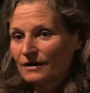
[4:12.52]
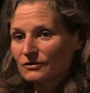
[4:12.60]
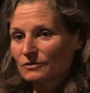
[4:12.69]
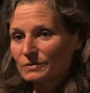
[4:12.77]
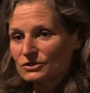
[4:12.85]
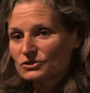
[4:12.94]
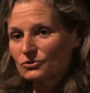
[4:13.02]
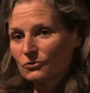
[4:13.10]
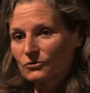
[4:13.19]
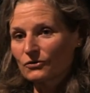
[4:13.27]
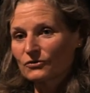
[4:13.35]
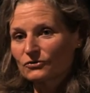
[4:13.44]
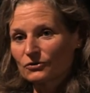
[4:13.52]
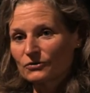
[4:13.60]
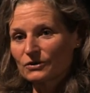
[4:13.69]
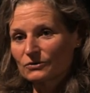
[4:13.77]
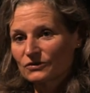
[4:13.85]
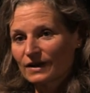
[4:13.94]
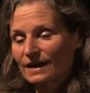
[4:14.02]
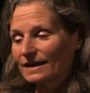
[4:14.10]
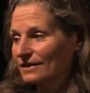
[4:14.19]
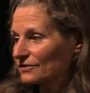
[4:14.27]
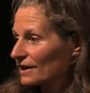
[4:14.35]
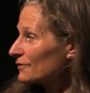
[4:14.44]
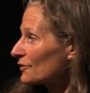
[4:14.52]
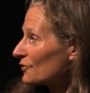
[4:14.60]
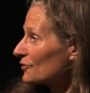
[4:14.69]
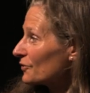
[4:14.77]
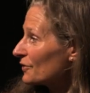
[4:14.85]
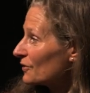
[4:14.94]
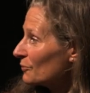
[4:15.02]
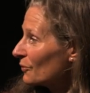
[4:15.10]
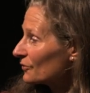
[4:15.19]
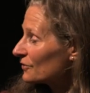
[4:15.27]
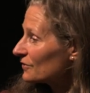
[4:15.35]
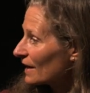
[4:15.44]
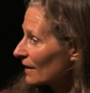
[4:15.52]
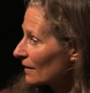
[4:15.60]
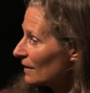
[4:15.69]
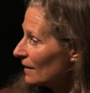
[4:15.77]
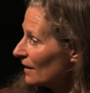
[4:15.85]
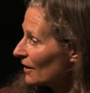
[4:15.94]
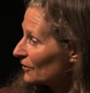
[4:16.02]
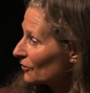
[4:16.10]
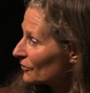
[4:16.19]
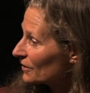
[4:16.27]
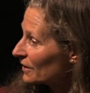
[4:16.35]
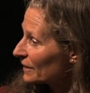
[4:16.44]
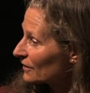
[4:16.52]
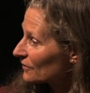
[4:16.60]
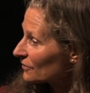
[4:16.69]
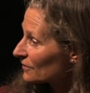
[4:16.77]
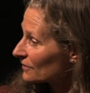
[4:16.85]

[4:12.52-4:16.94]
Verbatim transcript: to be sure that the story you're telling is kind of the story that you want to tell, and not knowing,